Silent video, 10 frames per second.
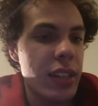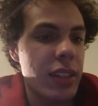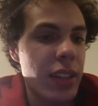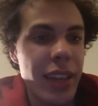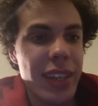
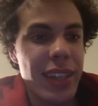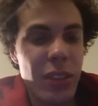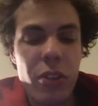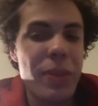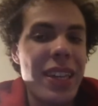Like, can
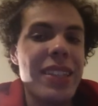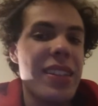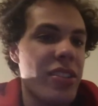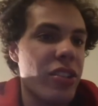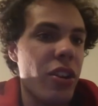there be a
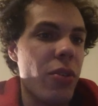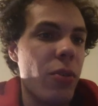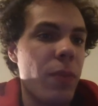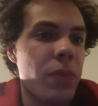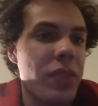
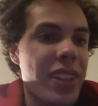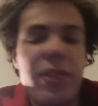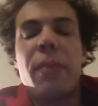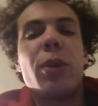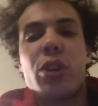disco? Can
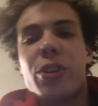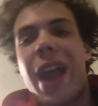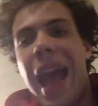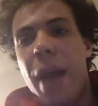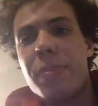the murder
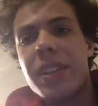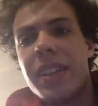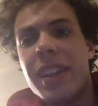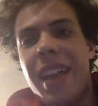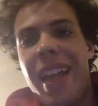
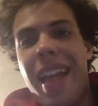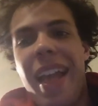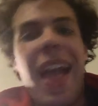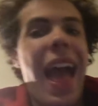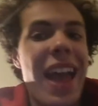happen
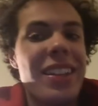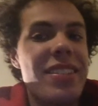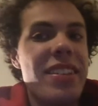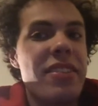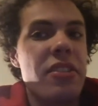at a
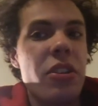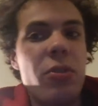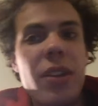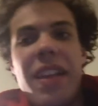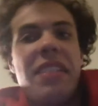
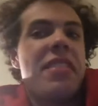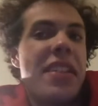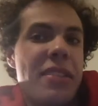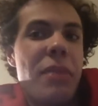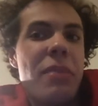disco?
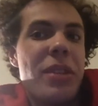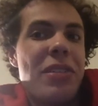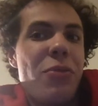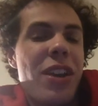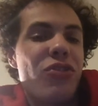Is my big
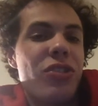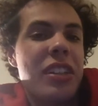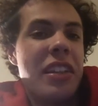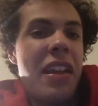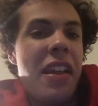question.